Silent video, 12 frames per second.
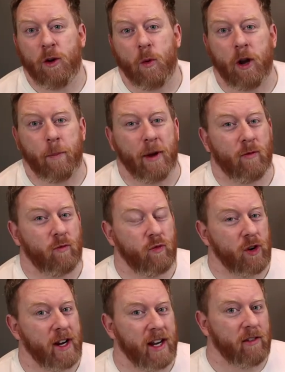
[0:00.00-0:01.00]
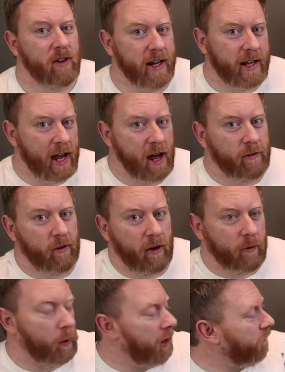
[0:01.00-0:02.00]
you want to be really, really careful
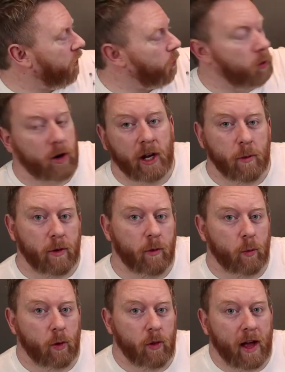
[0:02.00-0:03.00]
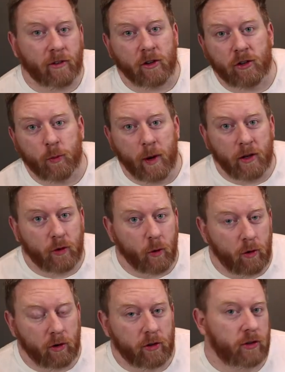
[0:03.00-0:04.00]
of whenever you're working with a wall that has a switch
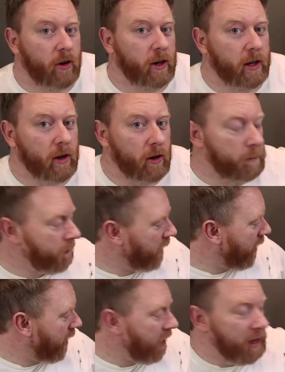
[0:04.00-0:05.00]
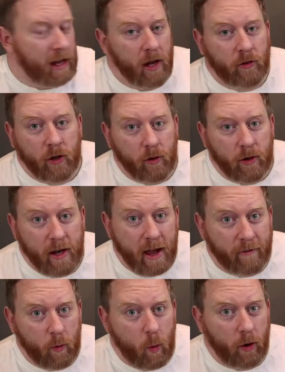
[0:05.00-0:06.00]
or a socket on is that you
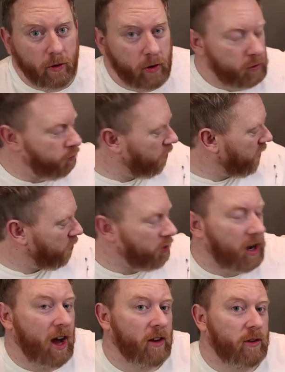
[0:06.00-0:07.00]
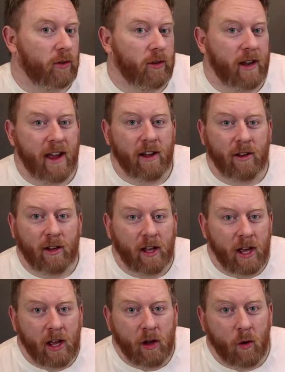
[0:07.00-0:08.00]
never want to drill, cut,
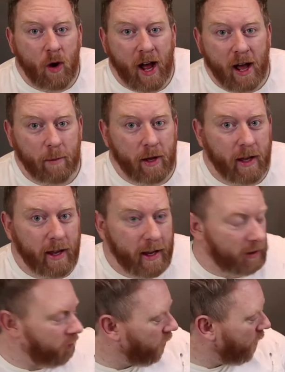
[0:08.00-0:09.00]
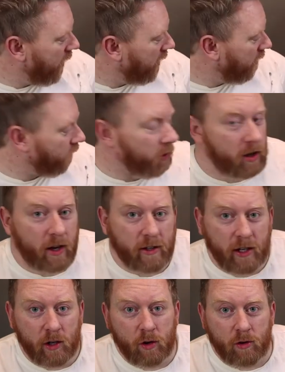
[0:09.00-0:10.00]
nail or hammer into any of the
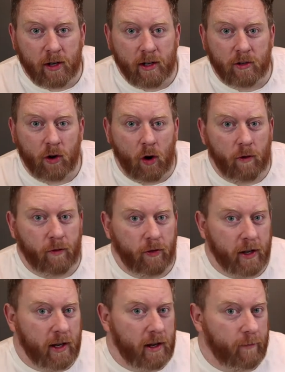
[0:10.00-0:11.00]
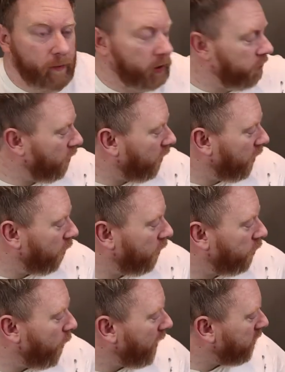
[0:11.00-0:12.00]
90 degrees off the, the socket or
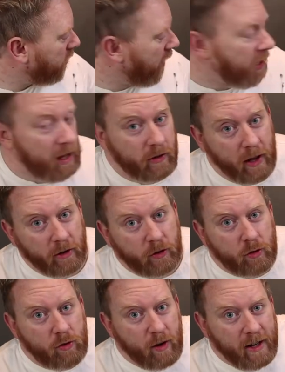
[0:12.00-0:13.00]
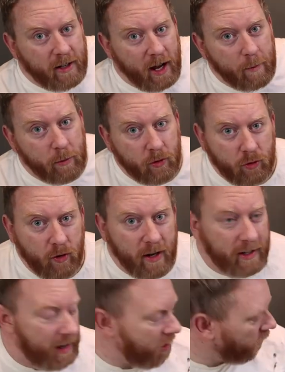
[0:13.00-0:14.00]
the switch. So that's straight up,
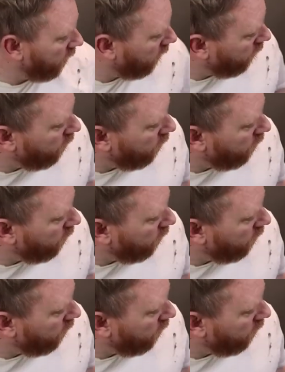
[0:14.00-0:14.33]
straight down,